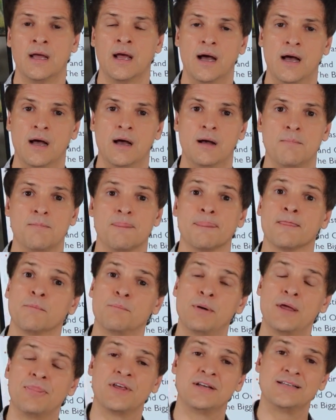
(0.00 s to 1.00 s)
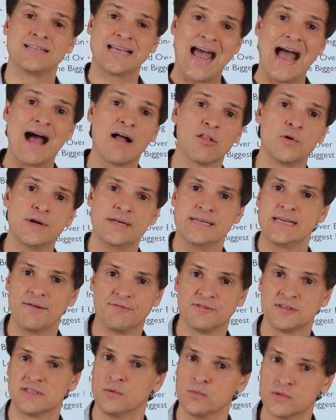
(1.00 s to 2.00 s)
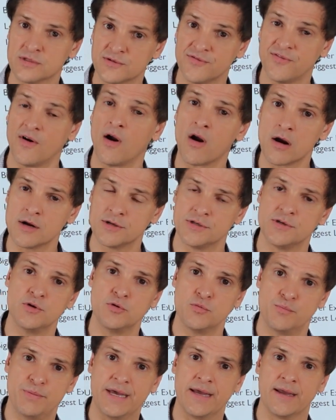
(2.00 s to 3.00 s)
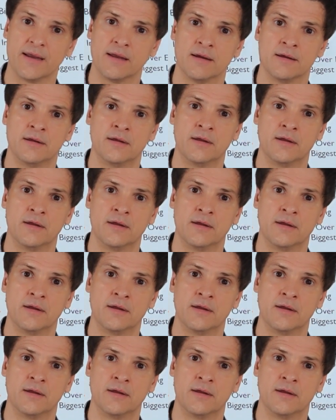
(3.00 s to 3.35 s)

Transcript: But the calorie deficit was far too big.